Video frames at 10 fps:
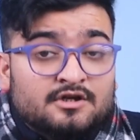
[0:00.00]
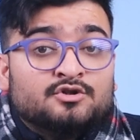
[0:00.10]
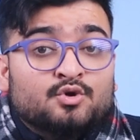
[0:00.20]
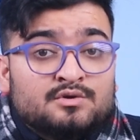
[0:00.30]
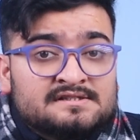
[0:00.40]

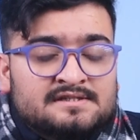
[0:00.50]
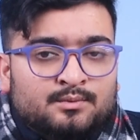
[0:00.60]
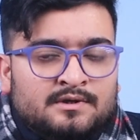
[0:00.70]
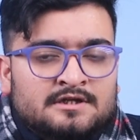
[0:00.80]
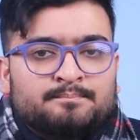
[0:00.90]
Notice the
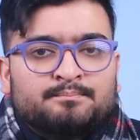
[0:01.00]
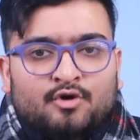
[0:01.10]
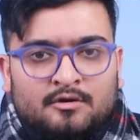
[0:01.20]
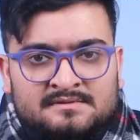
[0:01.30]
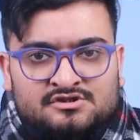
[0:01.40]
word
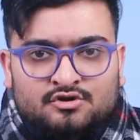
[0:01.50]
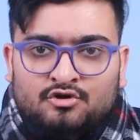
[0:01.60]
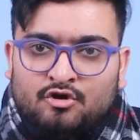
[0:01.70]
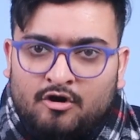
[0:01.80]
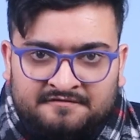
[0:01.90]
promised
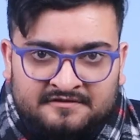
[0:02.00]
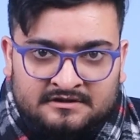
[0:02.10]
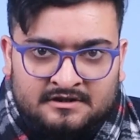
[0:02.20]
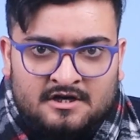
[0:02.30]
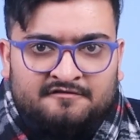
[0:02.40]
or
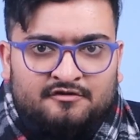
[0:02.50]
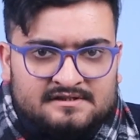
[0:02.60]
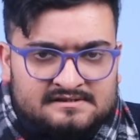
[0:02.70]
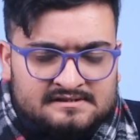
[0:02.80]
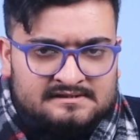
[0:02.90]
offered. For
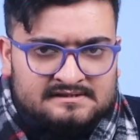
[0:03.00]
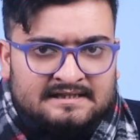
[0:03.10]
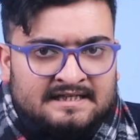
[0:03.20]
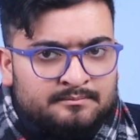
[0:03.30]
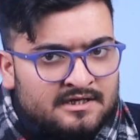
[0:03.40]
instance,
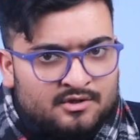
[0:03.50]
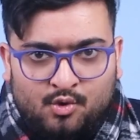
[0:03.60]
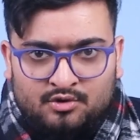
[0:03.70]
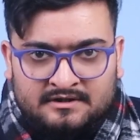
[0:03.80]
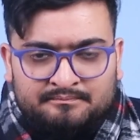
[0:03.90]
let me
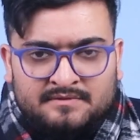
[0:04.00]
quote,